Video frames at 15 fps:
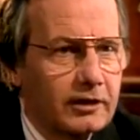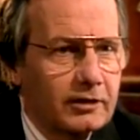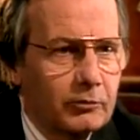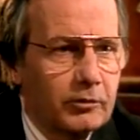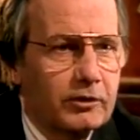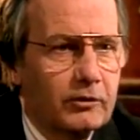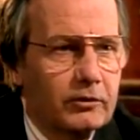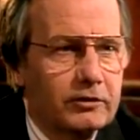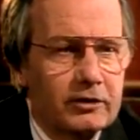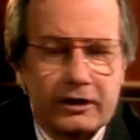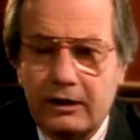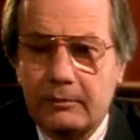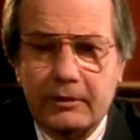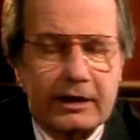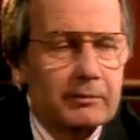we're going to
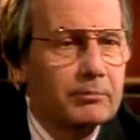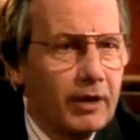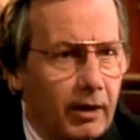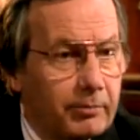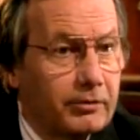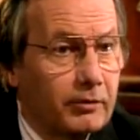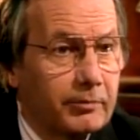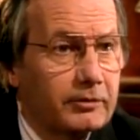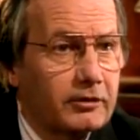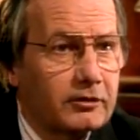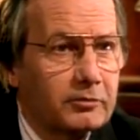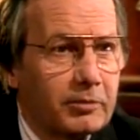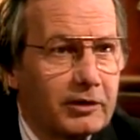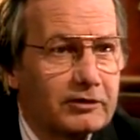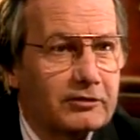eliminate popular
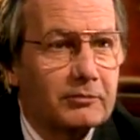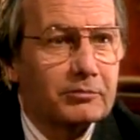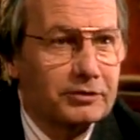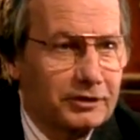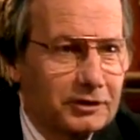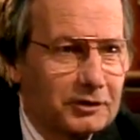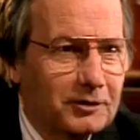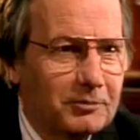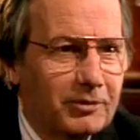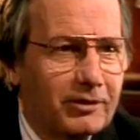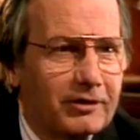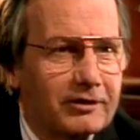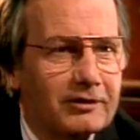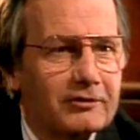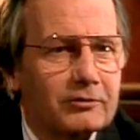participation in political parties,